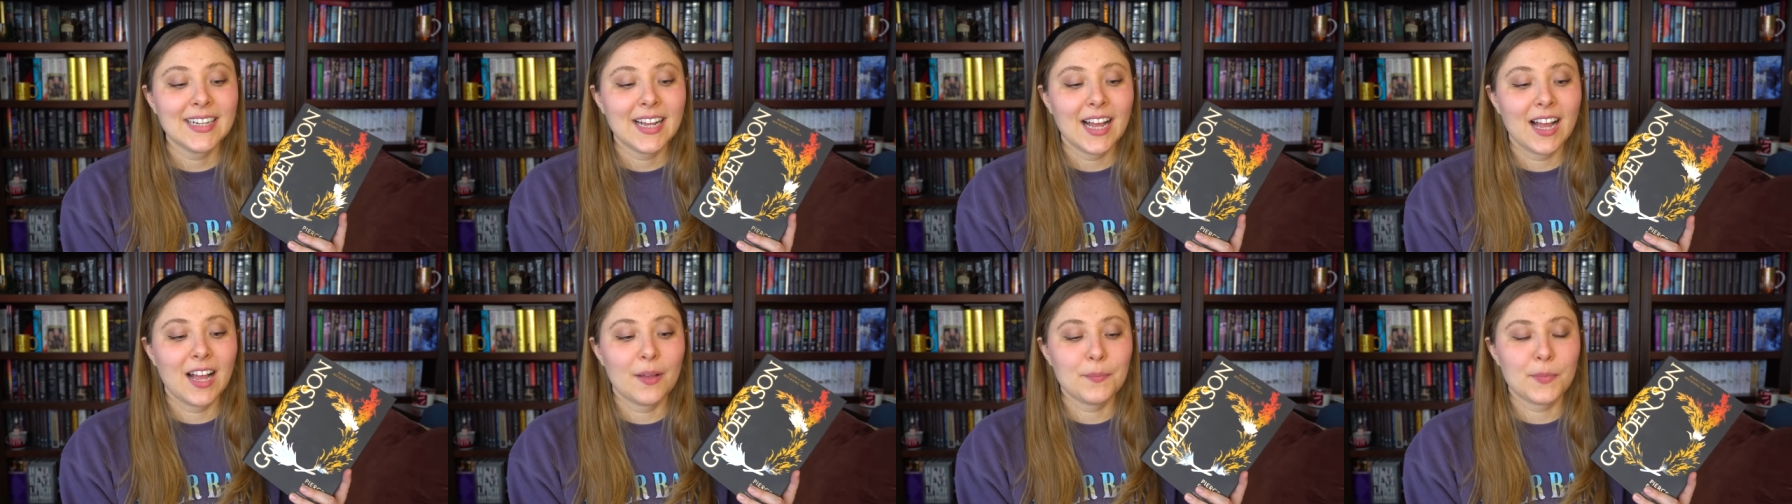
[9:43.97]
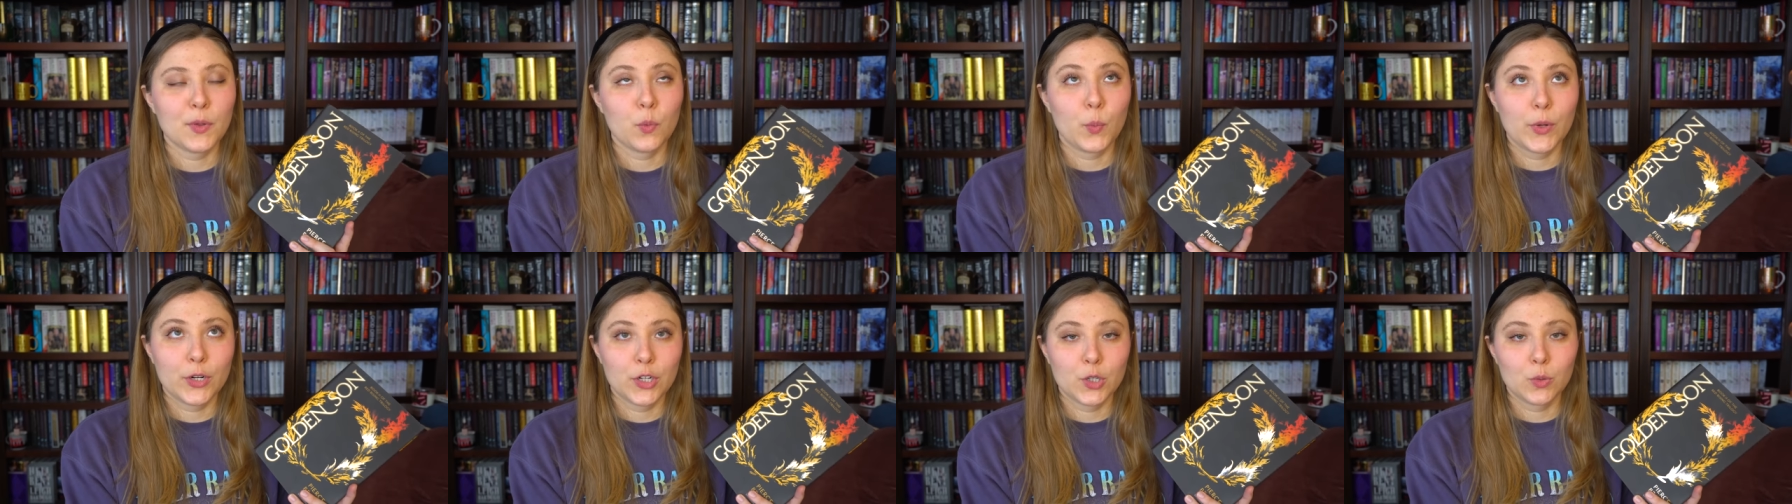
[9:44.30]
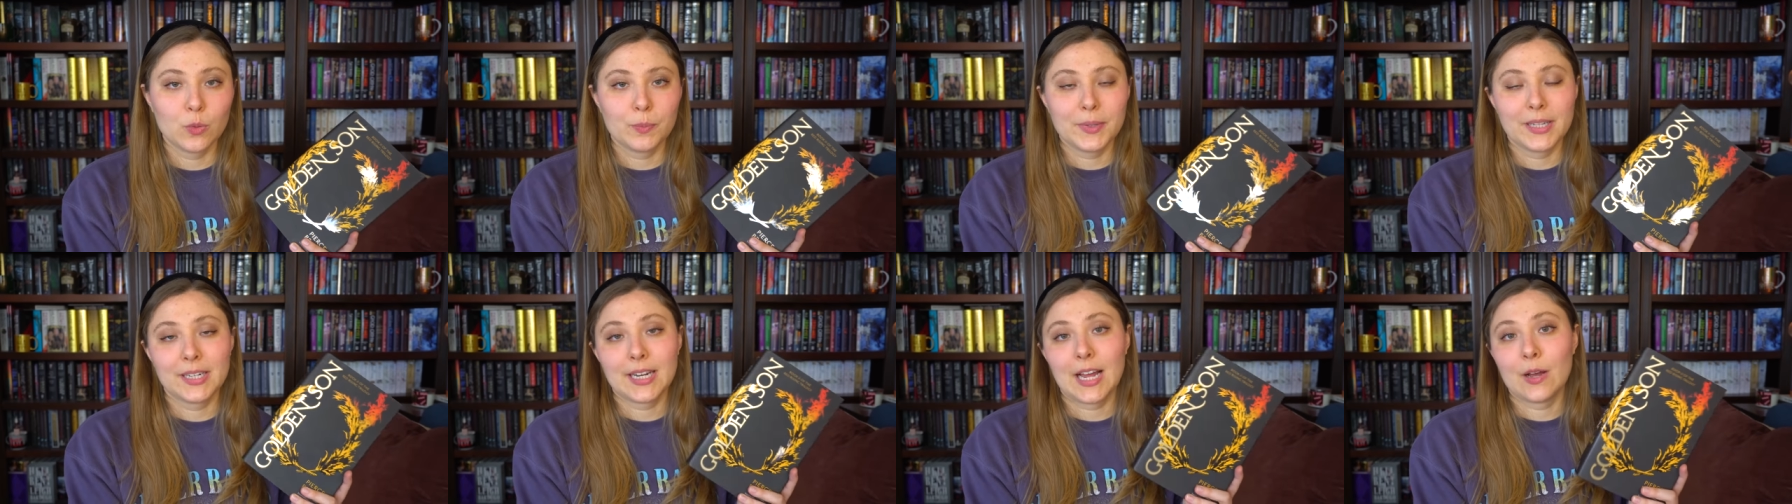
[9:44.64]
The winner will
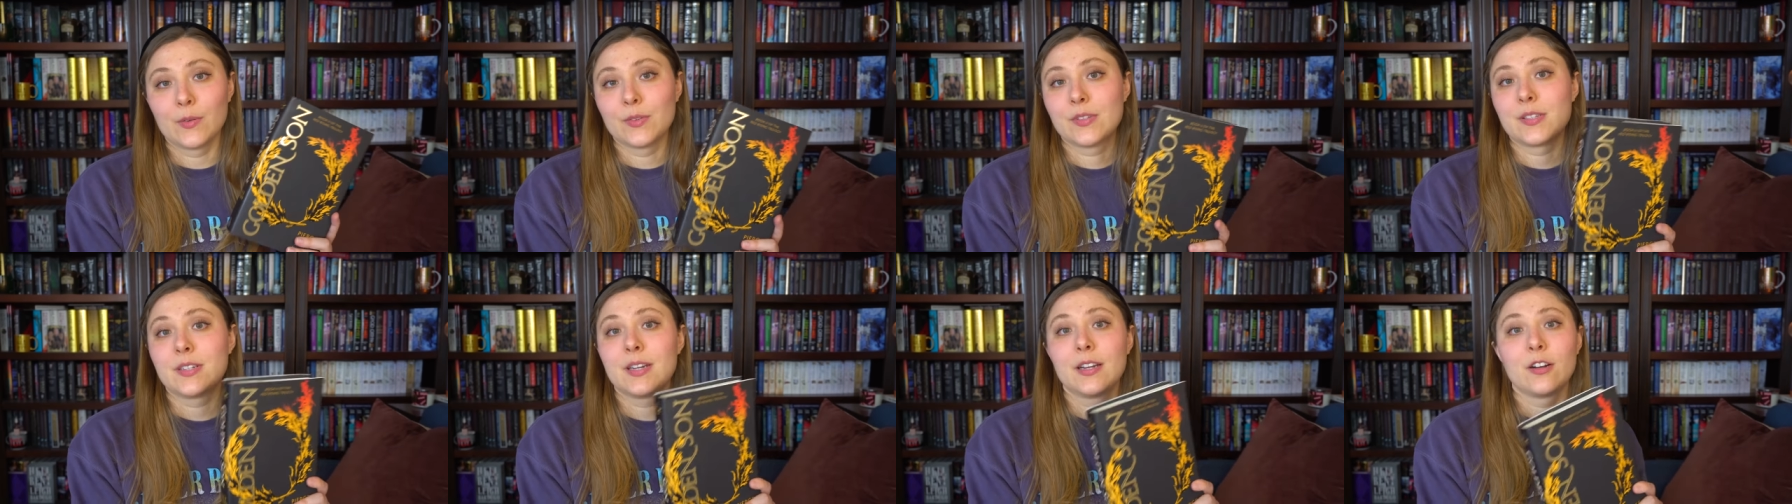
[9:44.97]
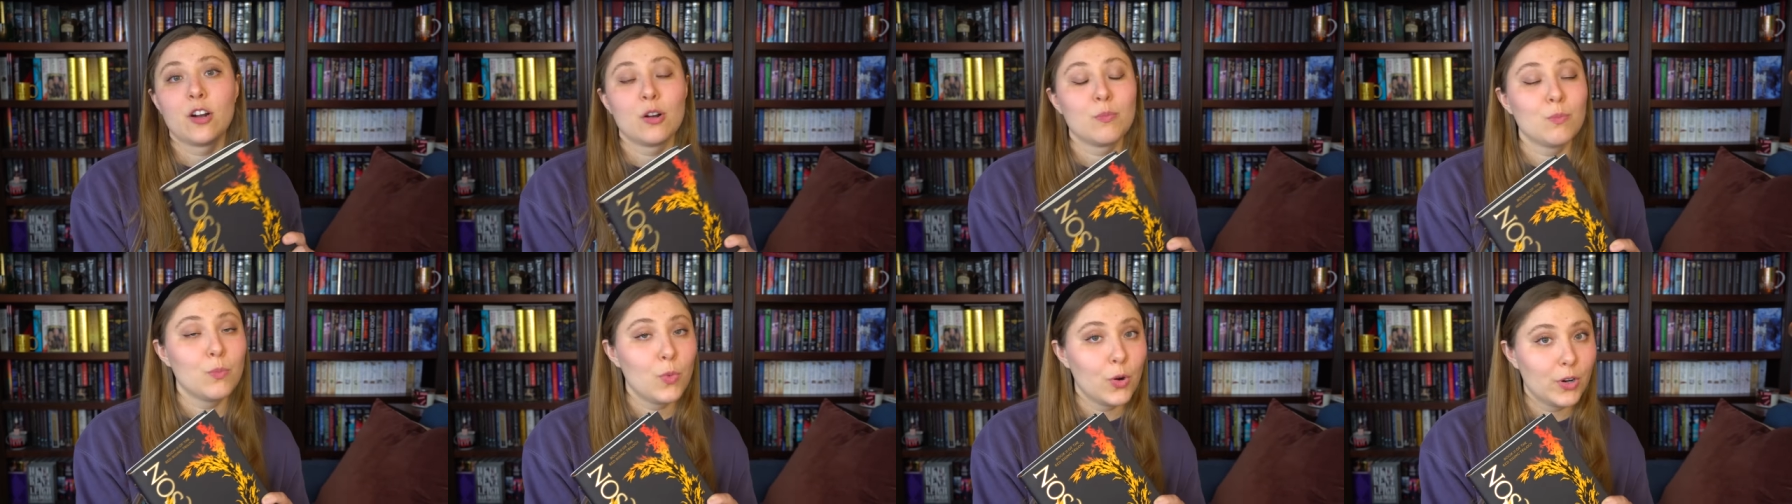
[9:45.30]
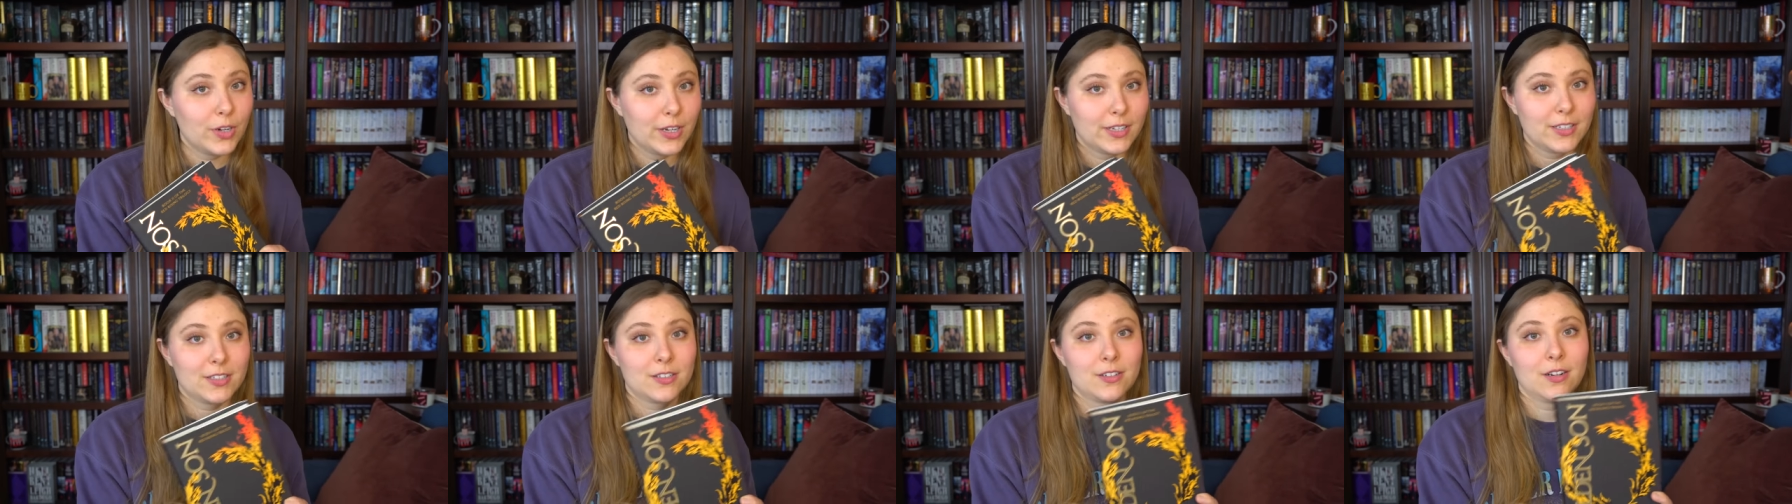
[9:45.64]
be announced in our
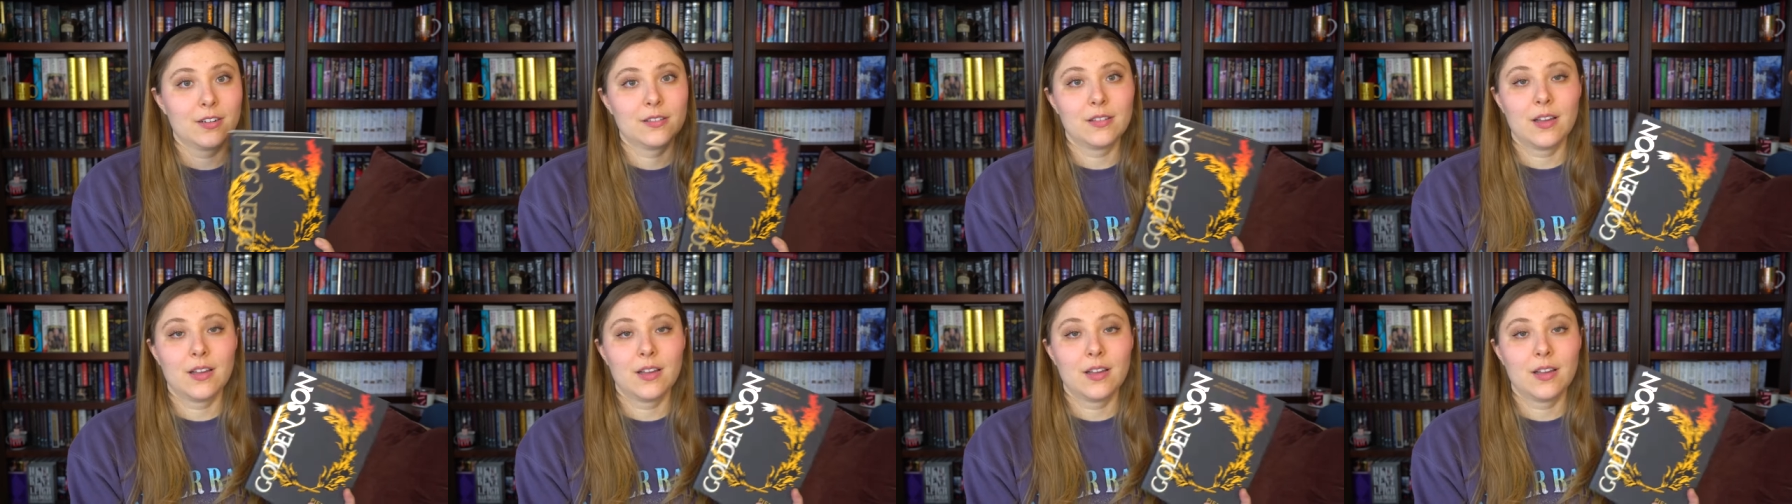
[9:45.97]
Morningstar